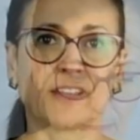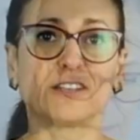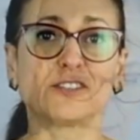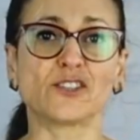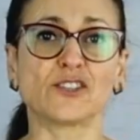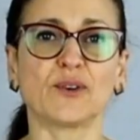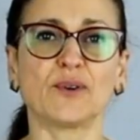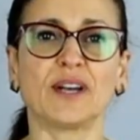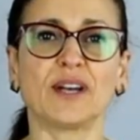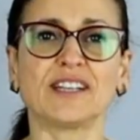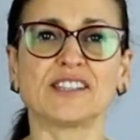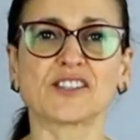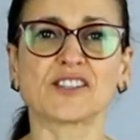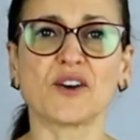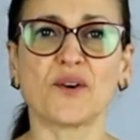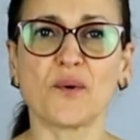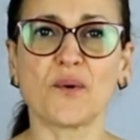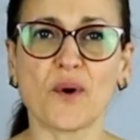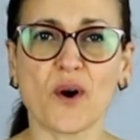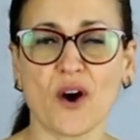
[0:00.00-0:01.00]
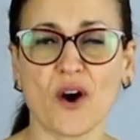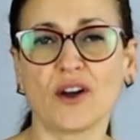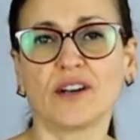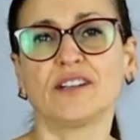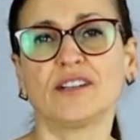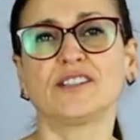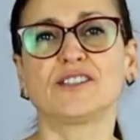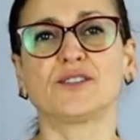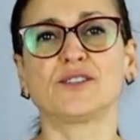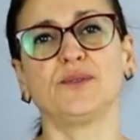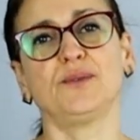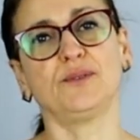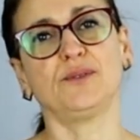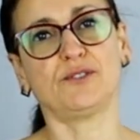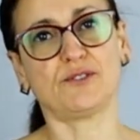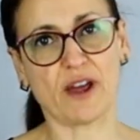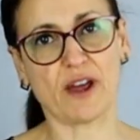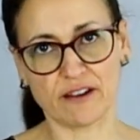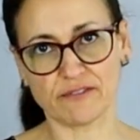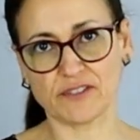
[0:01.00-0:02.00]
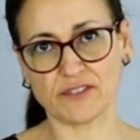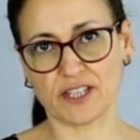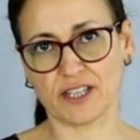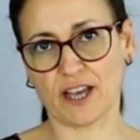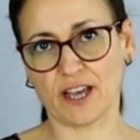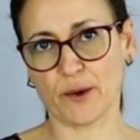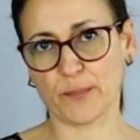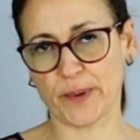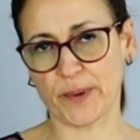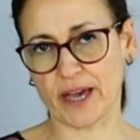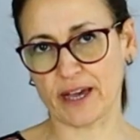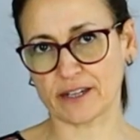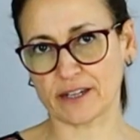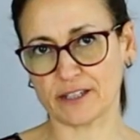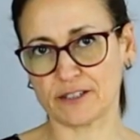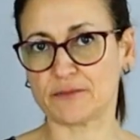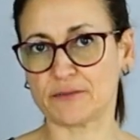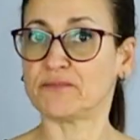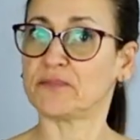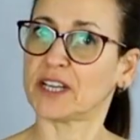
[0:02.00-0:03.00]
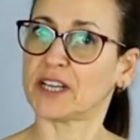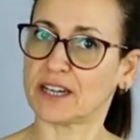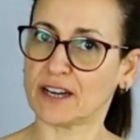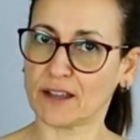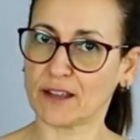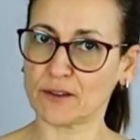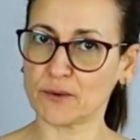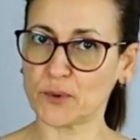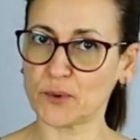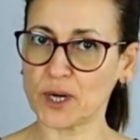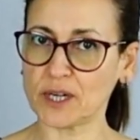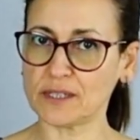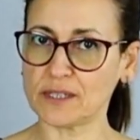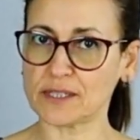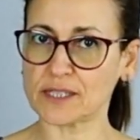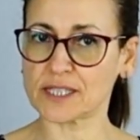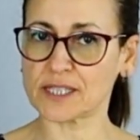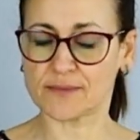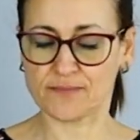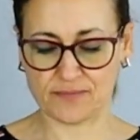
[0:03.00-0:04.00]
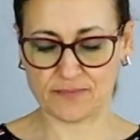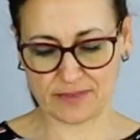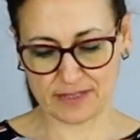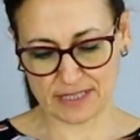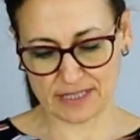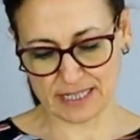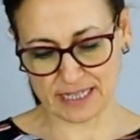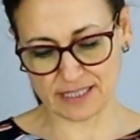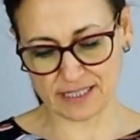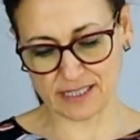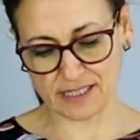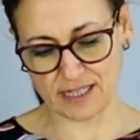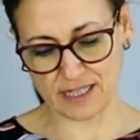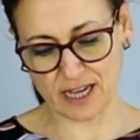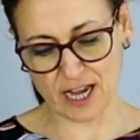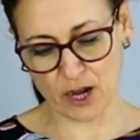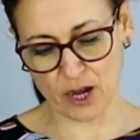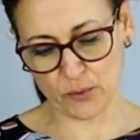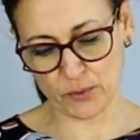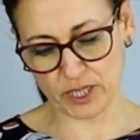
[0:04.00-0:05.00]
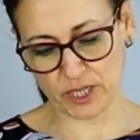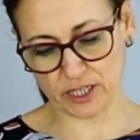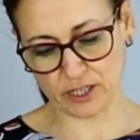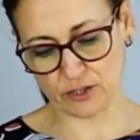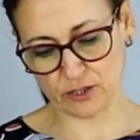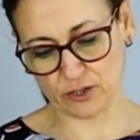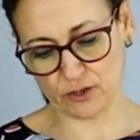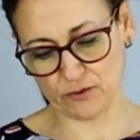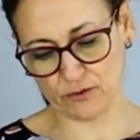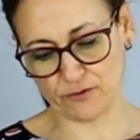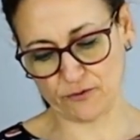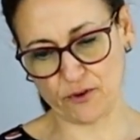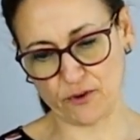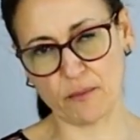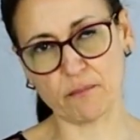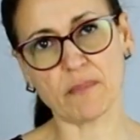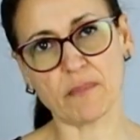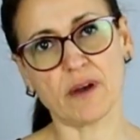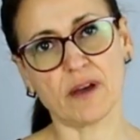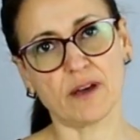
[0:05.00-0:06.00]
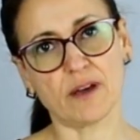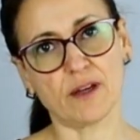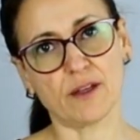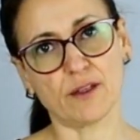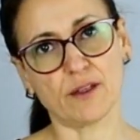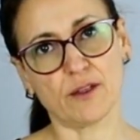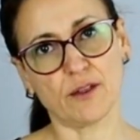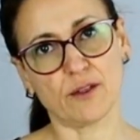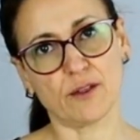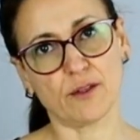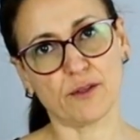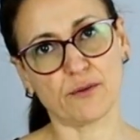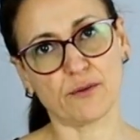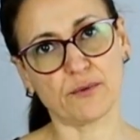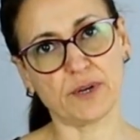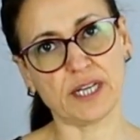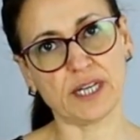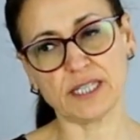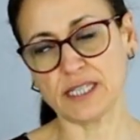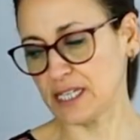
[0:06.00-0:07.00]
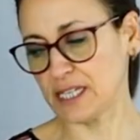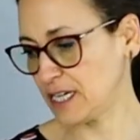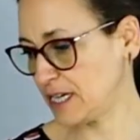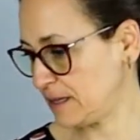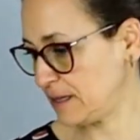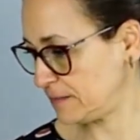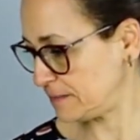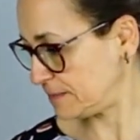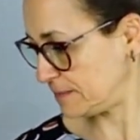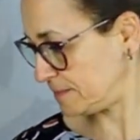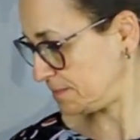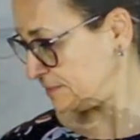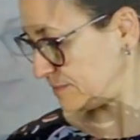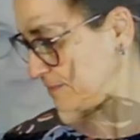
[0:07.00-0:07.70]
So let's go on to drafting our pattern. In other words, let's see how we can go from 3D